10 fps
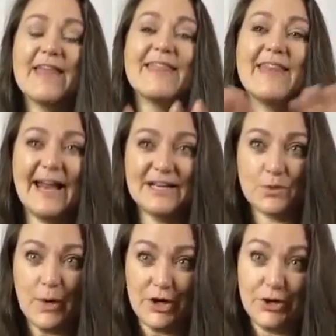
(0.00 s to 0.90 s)
that
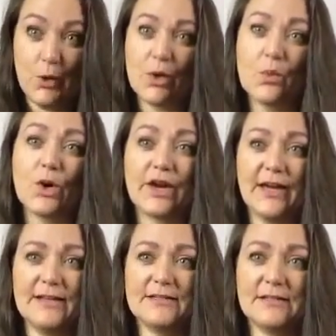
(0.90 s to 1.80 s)
is where your work
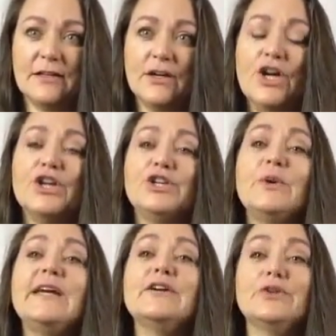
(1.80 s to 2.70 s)
is. You
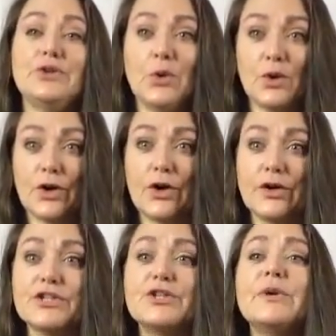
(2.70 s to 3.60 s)
heal your
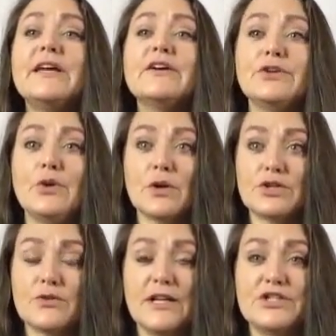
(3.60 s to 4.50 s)
hurt, you heal your
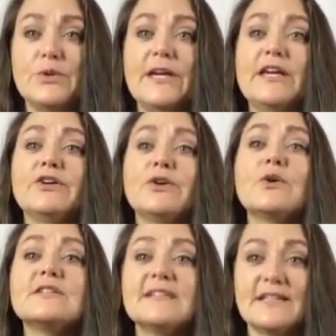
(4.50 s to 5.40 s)
trust, you heal
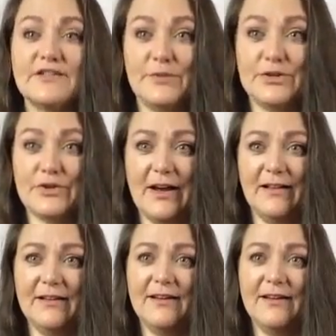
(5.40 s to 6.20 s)
your sense of betrayal.